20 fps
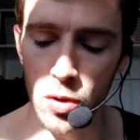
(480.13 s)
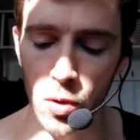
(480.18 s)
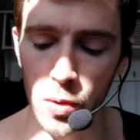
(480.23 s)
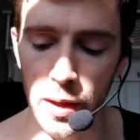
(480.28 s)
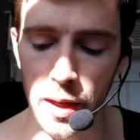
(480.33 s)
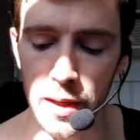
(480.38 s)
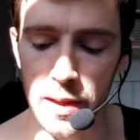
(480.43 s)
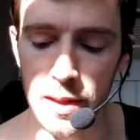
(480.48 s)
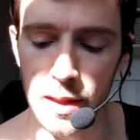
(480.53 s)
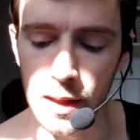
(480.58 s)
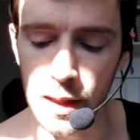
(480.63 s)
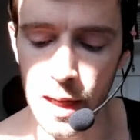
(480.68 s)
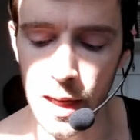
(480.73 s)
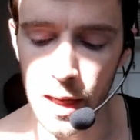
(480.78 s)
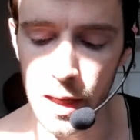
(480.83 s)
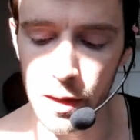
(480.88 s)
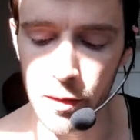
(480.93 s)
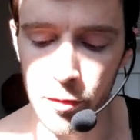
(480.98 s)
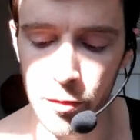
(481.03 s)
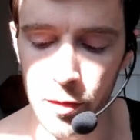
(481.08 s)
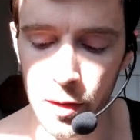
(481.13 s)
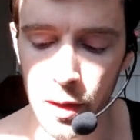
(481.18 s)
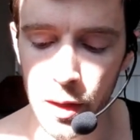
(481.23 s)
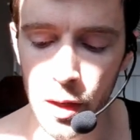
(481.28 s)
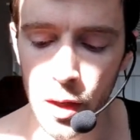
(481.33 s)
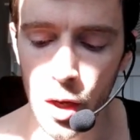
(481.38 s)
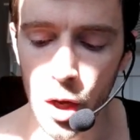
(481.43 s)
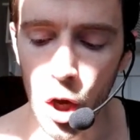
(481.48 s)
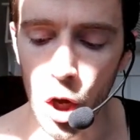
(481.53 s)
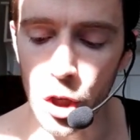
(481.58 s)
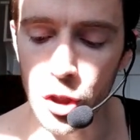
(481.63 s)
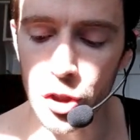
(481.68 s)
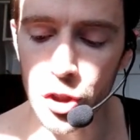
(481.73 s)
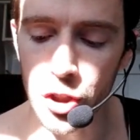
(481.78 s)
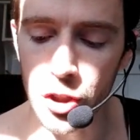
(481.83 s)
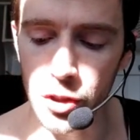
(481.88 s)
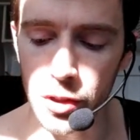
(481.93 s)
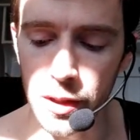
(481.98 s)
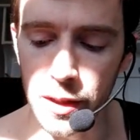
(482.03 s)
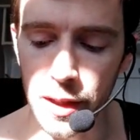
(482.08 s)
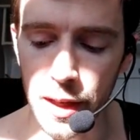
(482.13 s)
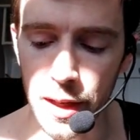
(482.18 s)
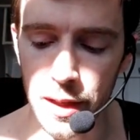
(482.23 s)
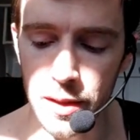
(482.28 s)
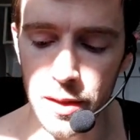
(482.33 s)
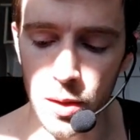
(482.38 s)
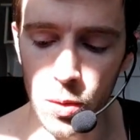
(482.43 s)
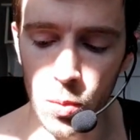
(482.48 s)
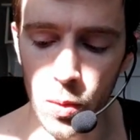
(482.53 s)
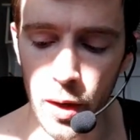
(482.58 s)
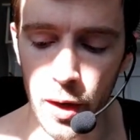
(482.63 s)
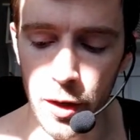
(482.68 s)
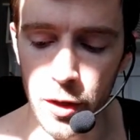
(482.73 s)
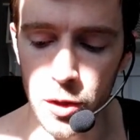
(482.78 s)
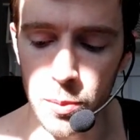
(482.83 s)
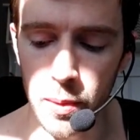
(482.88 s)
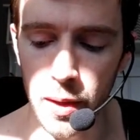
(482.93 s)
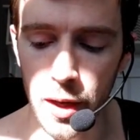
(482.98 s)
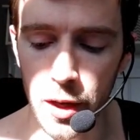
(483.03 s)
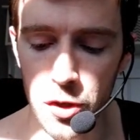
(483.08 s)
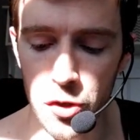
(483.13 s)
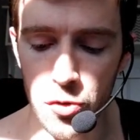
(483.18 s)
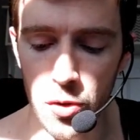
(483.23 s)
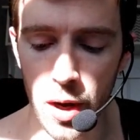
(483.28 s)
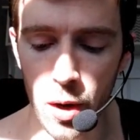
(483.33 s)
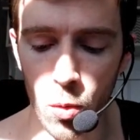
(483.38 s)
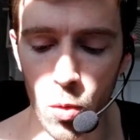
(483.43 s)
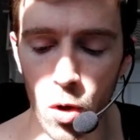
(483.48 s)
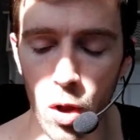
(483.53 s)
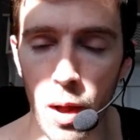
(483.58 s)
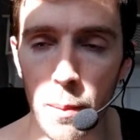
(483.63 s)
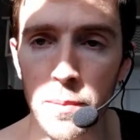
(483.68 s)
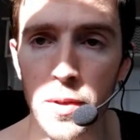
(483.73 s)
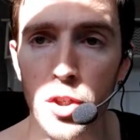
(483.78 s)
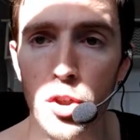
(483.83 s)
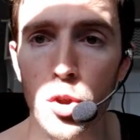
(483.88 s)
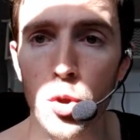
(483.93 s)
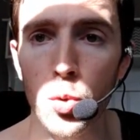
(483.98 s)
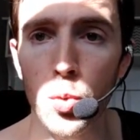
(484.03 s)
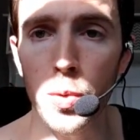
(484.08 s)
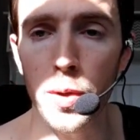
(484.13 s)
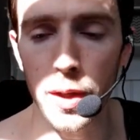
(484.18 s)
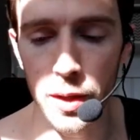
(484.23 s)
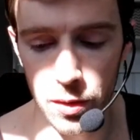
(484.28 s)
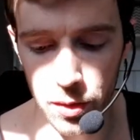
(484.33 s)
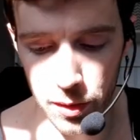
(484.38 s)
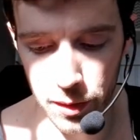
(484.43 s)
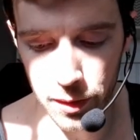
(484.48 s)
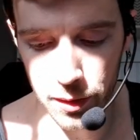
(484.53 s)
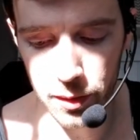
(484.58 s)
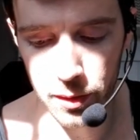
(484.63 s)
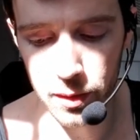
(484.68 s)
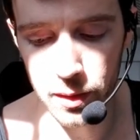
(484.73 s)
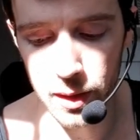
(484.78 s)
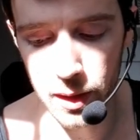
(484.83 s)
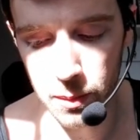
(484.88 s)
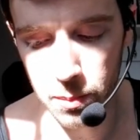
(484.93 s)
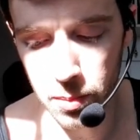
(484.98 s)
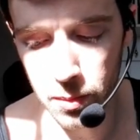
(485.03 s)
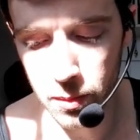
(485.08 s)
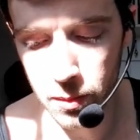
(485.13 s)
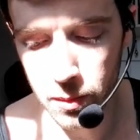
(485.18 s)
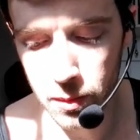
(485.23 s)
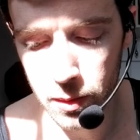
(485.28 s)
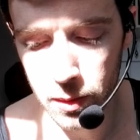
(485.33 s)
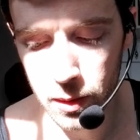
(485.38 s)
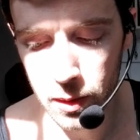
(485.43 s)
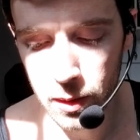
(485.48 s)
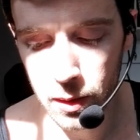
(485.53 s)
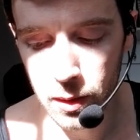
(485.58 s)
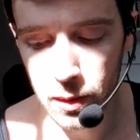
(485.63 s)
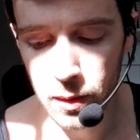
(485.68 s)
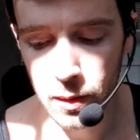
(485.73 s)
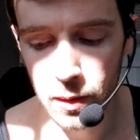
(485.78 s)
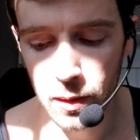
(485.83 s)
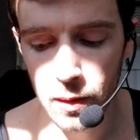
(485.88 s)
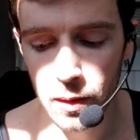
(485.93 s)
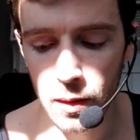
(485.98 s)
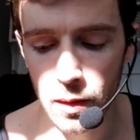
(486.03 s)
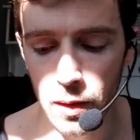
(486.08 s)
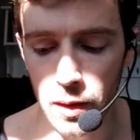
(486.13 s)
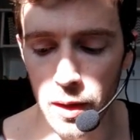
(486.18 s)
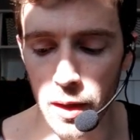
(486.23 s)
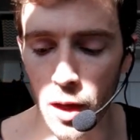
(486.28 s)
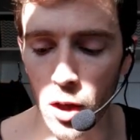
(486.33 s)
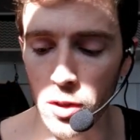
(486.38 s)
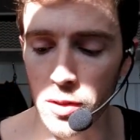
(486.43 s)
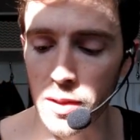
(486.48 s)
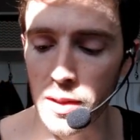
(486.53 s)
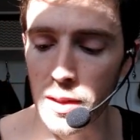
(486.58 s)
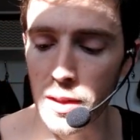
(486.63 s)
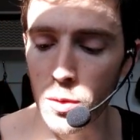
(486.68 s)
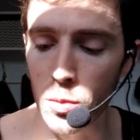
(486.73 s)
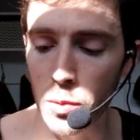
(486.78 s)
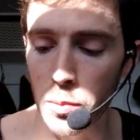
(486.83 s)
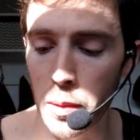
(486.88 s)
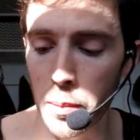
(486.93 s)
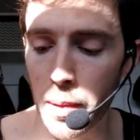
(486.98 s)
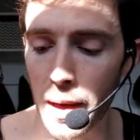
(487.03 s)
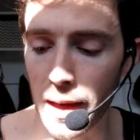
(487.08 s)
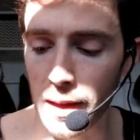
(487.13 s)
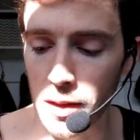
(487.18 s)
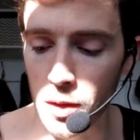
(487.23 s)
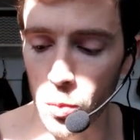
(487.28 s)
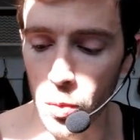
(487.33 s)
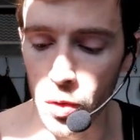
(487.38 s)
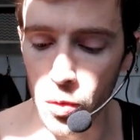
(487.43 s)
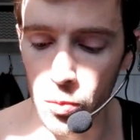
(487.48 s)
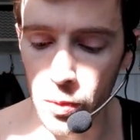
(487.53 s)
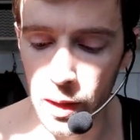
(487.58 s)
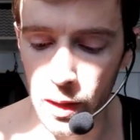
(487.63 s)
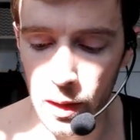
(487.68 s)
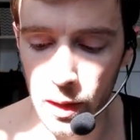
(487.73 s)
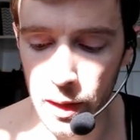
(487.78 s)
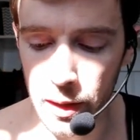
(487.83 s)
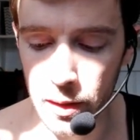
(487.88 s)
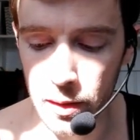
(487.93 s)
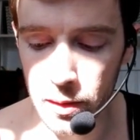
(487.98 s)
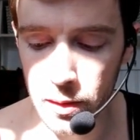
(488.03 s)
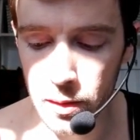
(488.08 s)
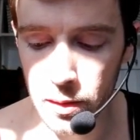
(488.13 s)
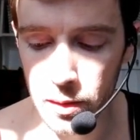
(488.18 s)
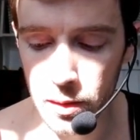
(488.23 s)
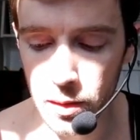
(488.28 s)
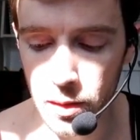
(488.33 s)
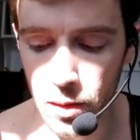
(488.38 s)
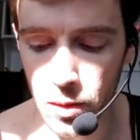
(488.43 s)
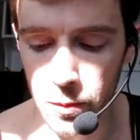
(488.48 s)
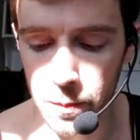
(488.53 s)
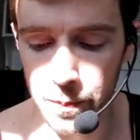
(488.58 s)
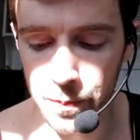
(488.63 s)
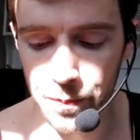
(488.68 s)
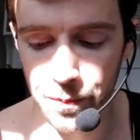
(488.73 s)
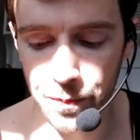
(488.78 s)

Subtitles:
locates live, unshielded AC wires behind drywall up to 2 inches deep. The LCD will be backlit with a red light. So